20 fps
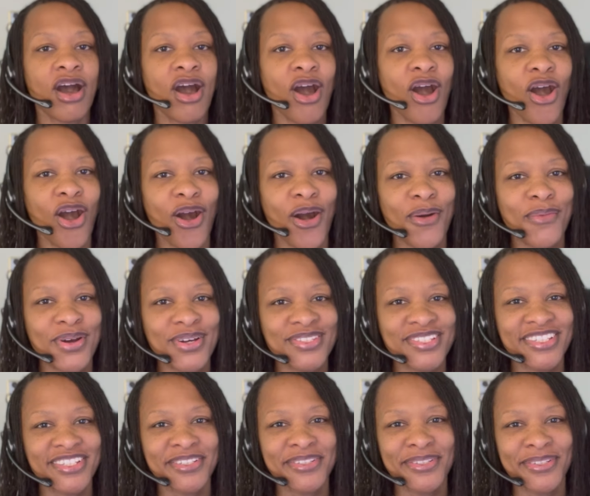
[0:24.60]
all while
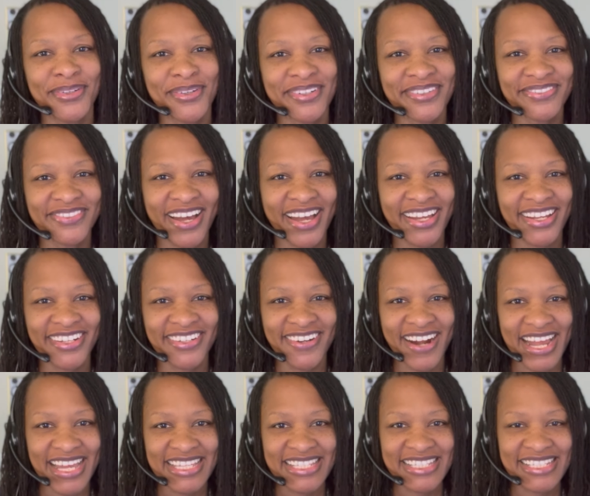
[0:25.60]
still glorifying
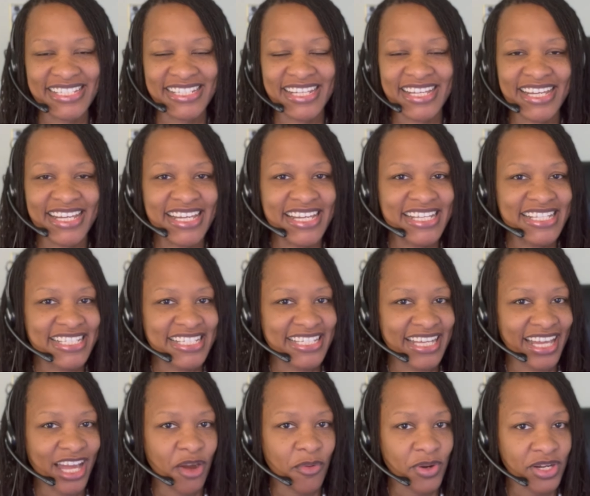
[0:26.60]
Christ.
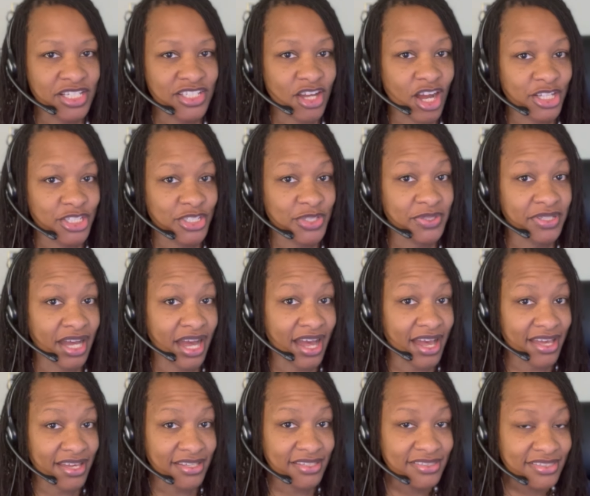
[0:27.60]
Today, I want to talk to you
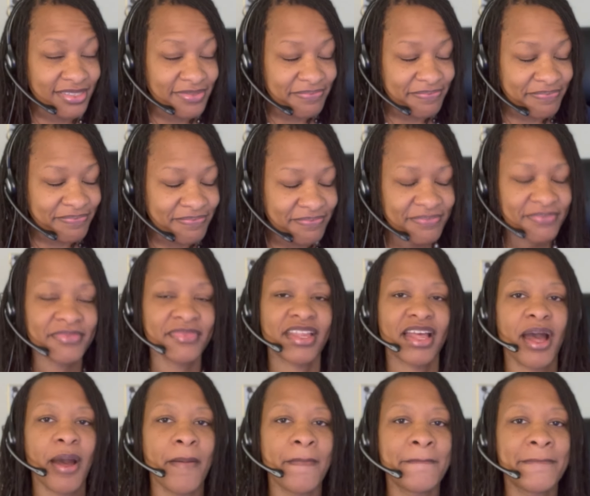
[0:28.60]
guys
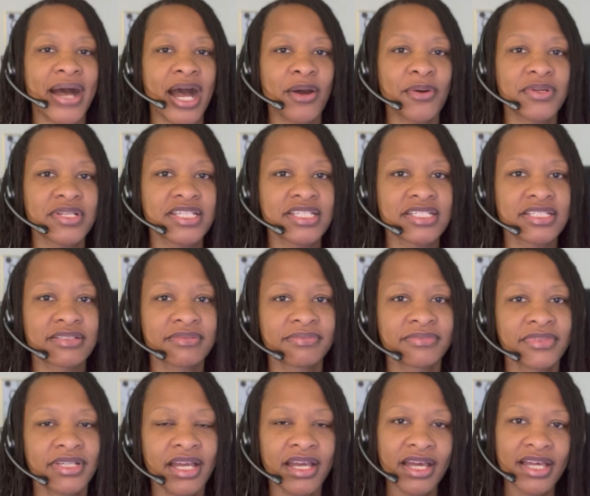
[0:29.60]
about
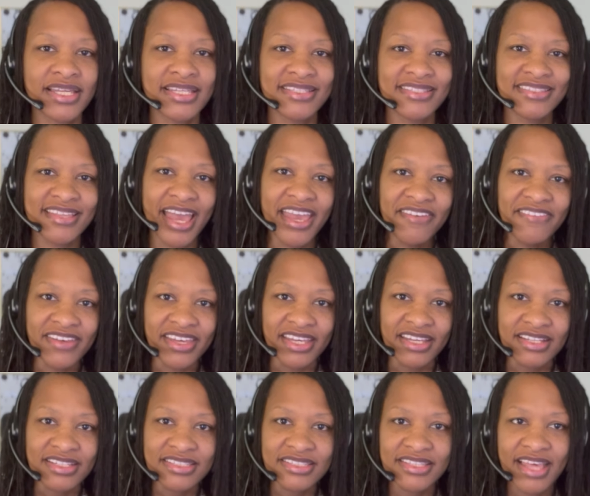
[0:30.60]

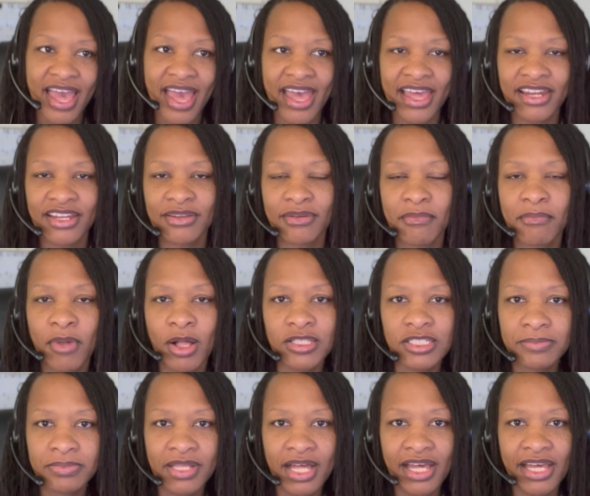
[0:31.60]
savings and
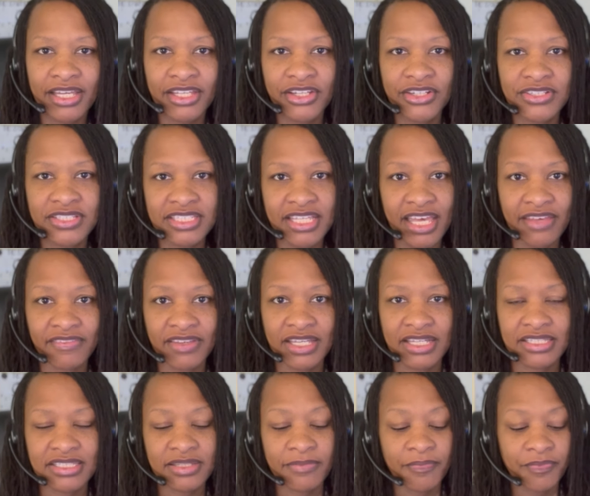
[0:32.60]
multiplying your
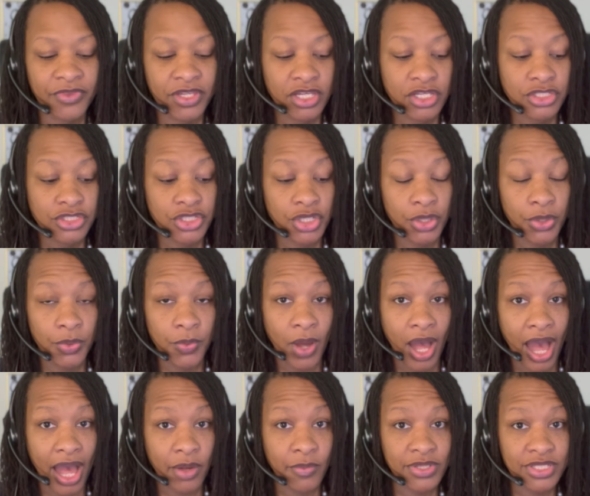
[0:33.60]
savings. So
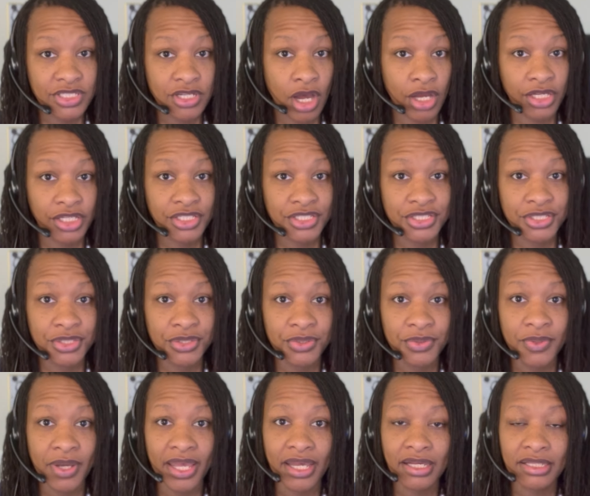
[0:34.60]
I was talking
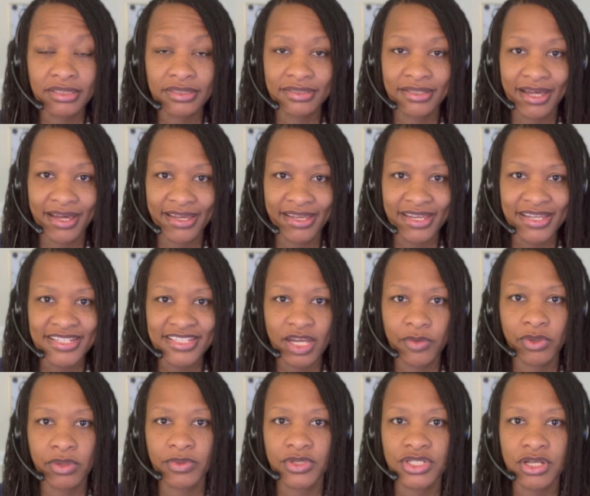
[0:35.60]
to a client and
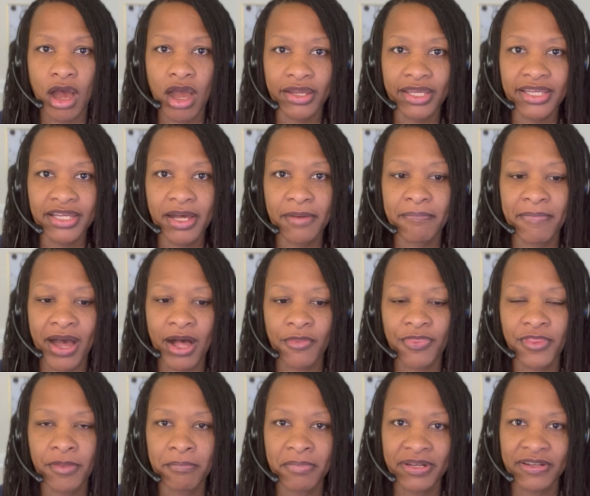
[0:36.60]
we were talking about
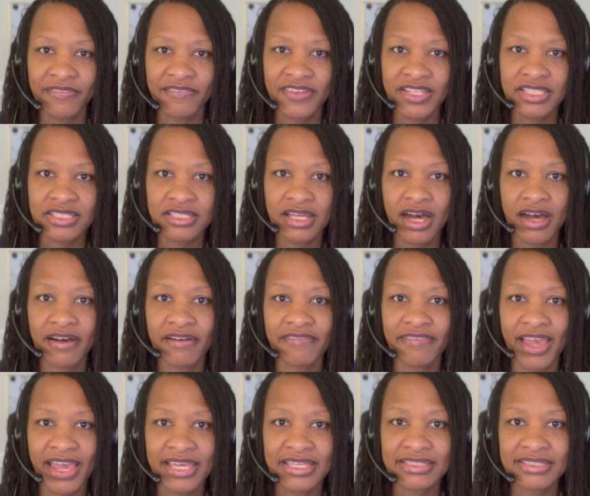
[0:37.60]
the benefits of
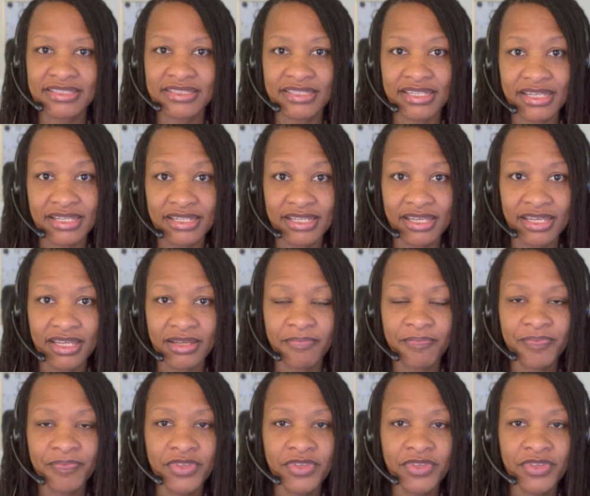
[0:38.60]
a CD.